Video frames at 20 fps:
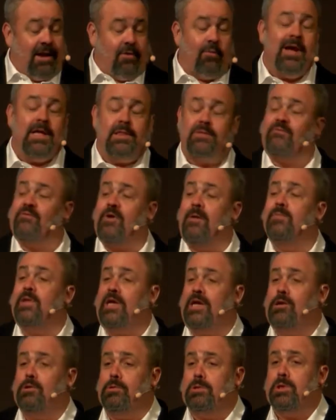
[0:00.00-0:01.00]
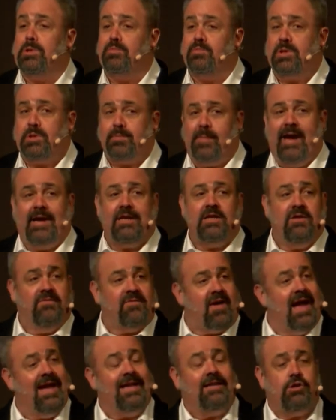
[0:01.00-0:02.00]
Likewise, from the user's
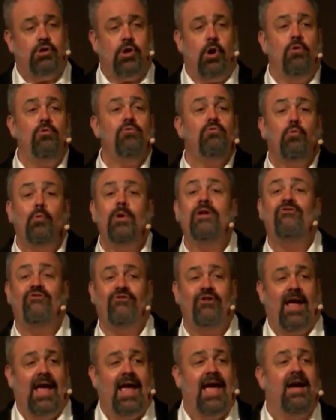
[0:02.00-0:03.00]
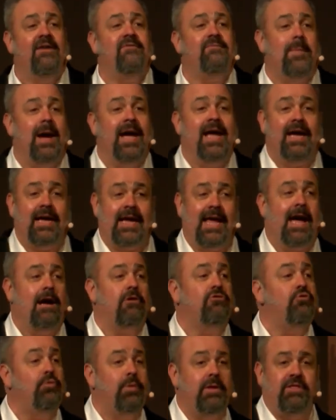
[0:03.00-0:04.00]
perspective, I don't wish to have my
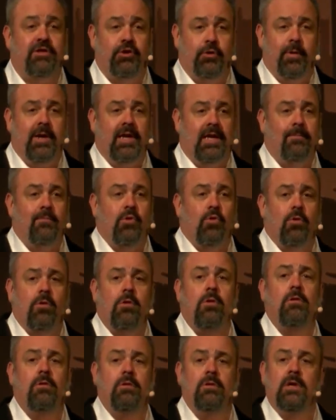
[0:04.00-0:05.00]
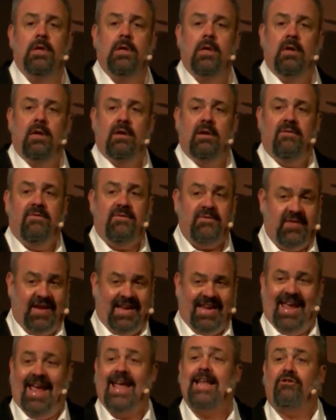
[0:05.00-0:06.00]
account with you anymore.
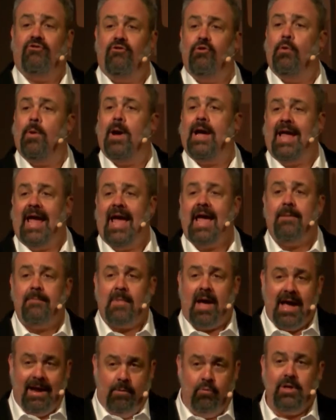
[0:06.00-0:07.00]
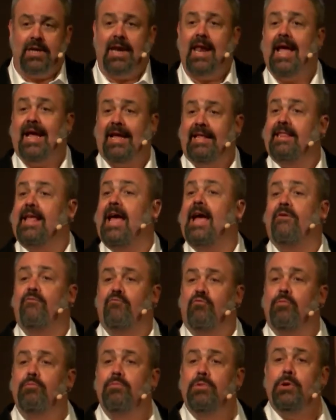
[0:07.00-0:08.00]
Forget who I am. I would like
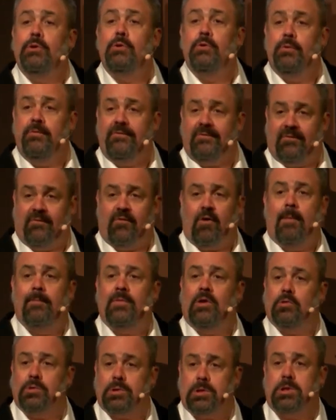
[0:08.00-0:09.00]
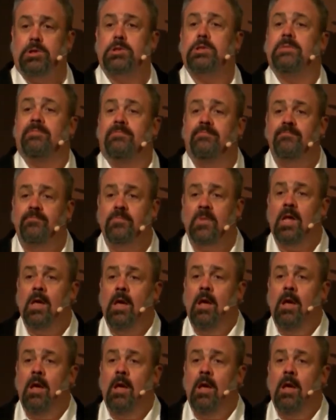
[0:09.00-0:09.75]
that removed from your system.